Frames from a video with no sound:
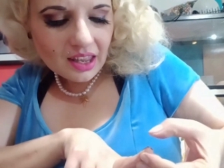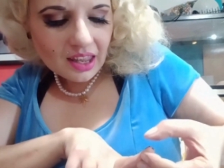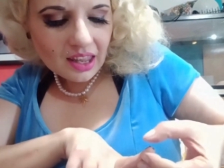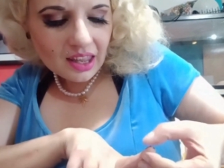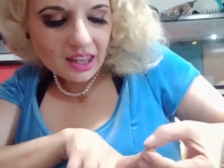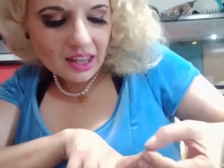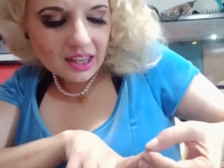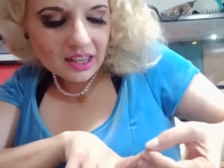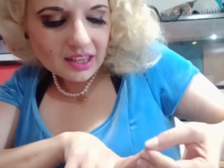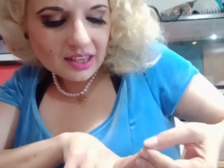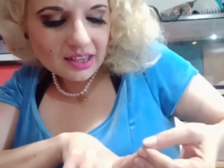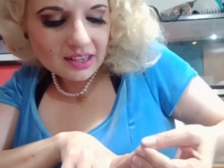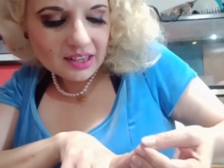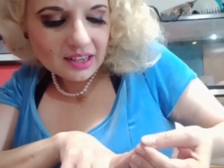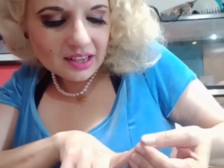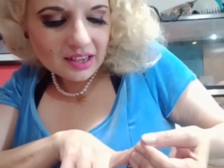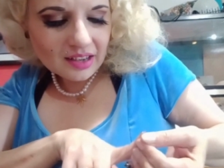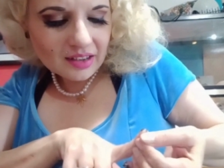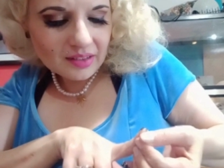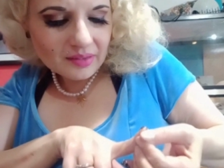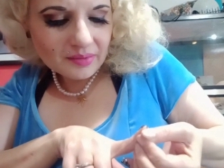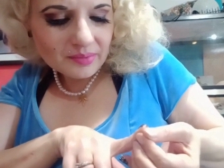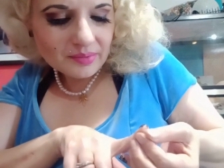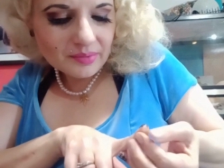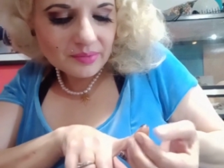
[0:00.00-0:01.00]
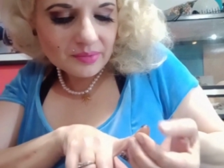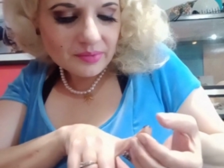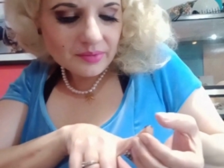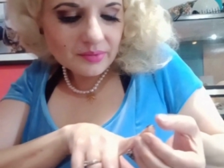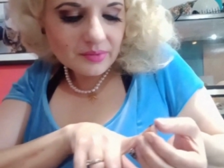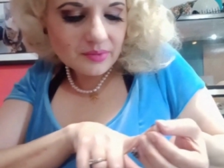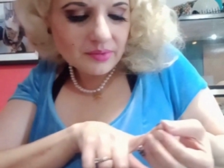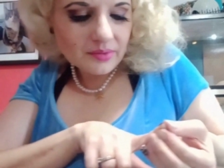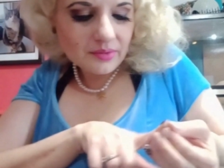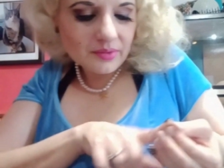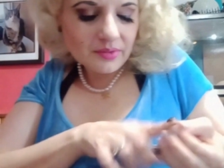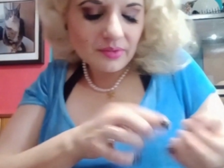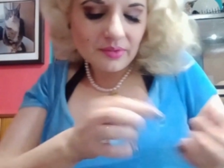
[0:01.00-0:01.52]
And
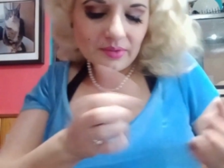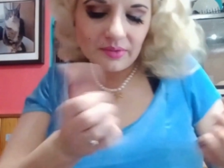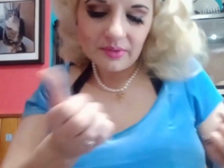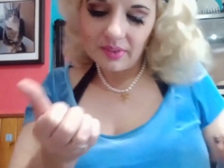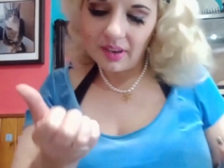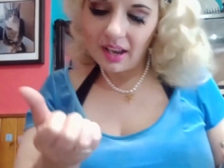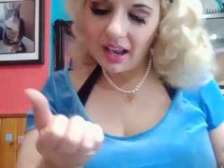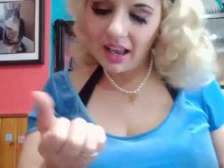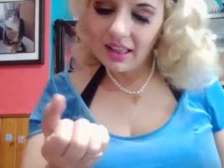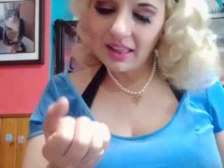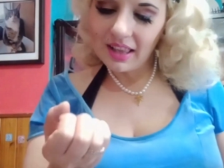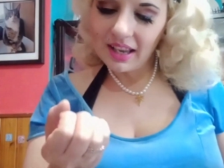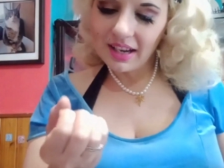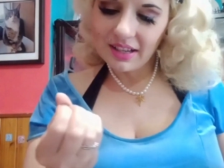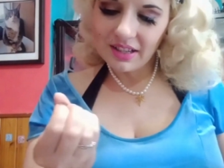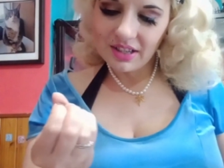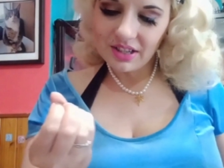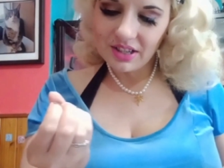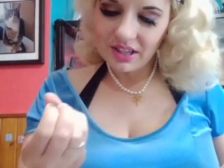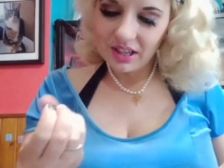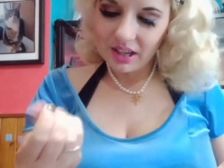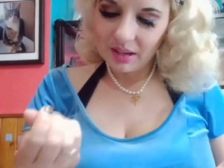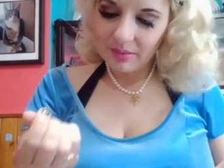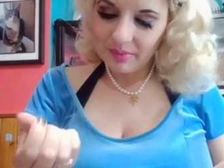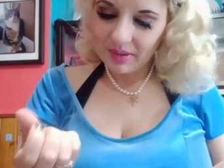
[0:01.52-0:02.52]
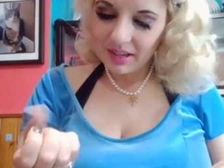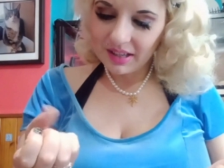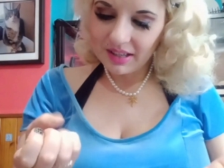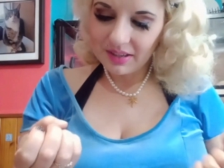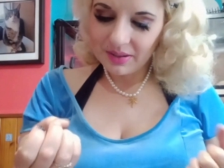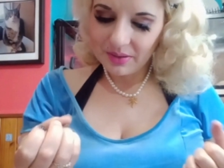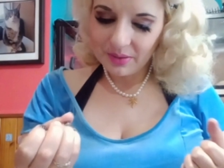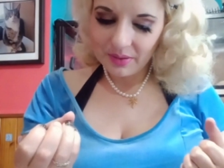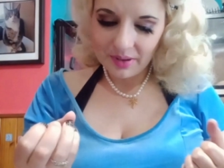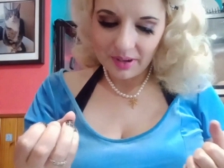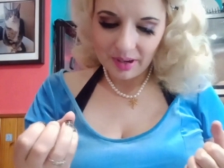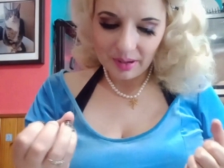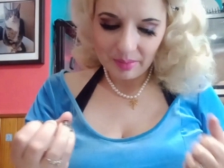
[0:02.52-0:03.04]
I like to share my
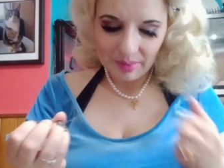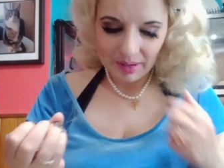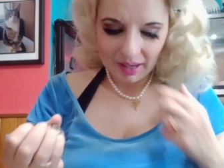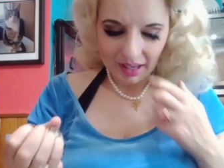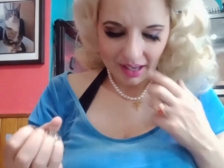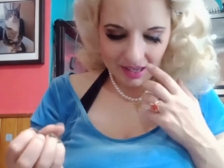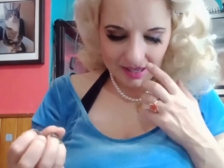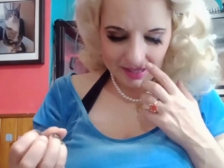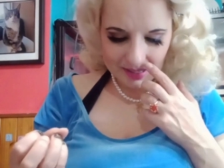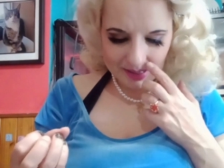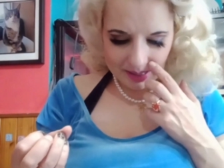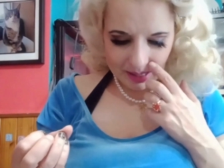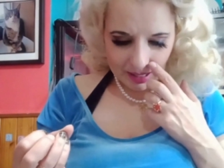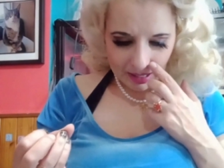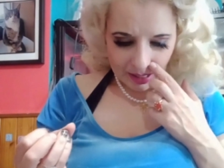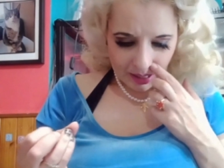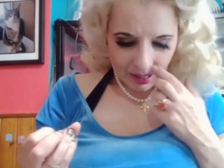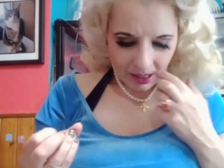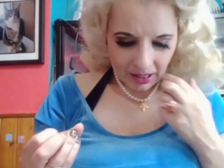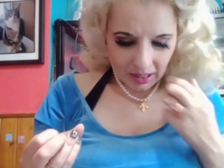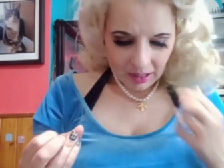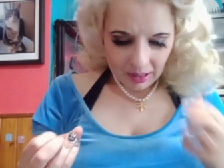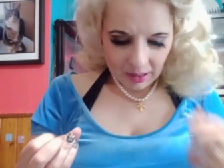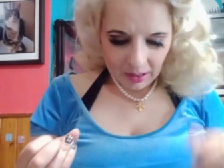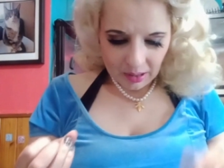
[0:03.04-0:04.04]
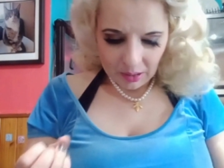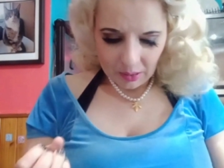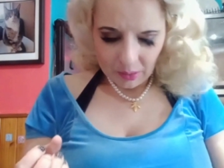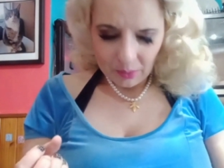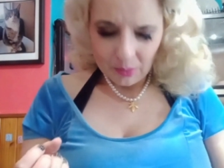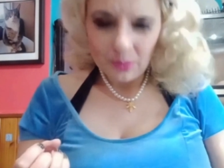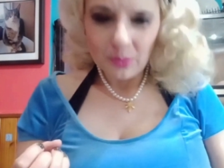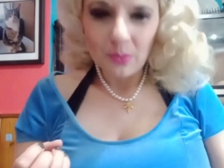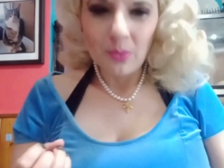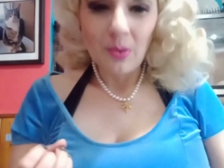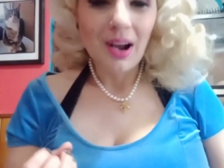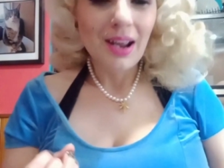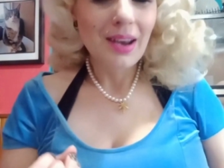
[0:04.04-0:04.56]
story because
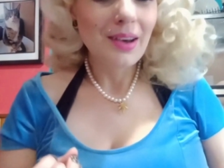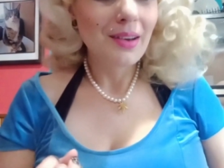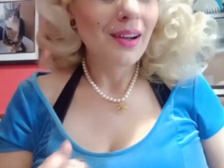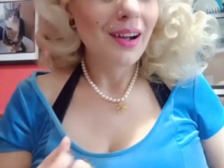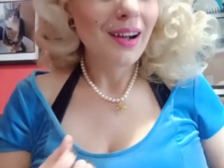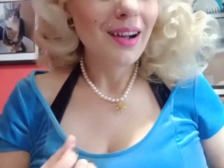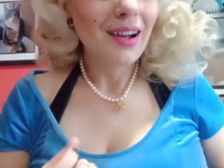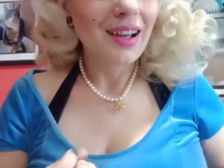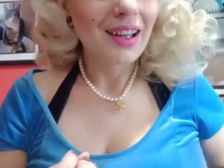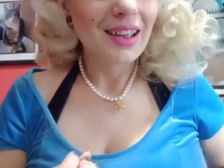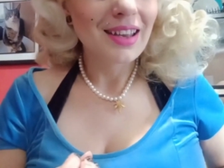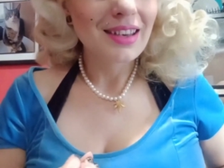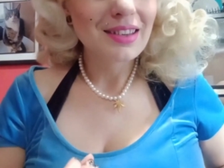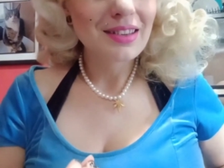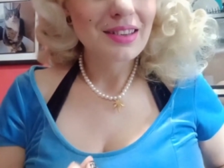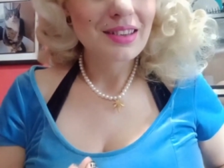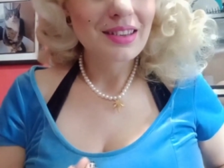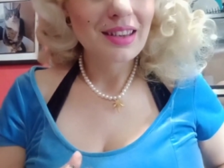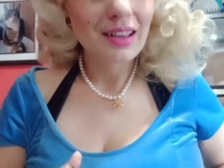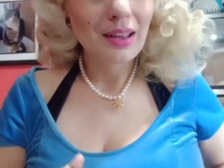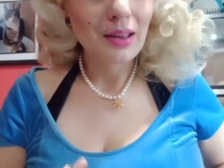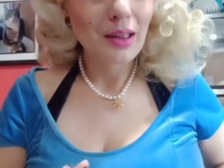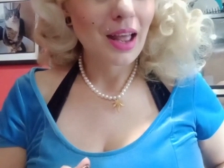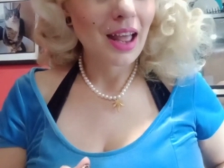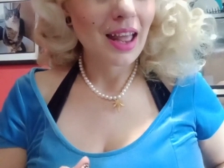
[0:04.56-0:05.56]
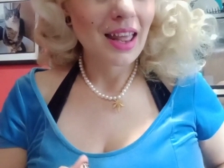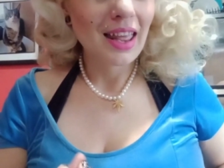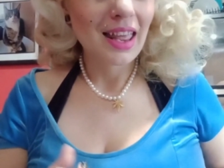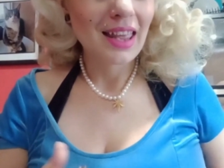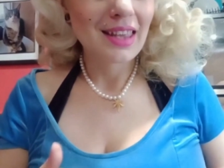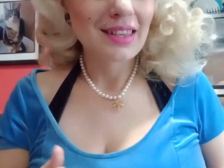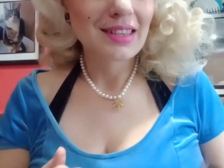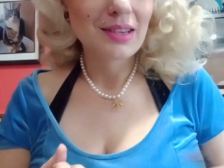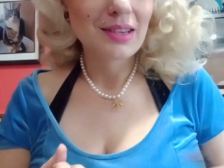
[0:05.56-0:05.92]
why not? It's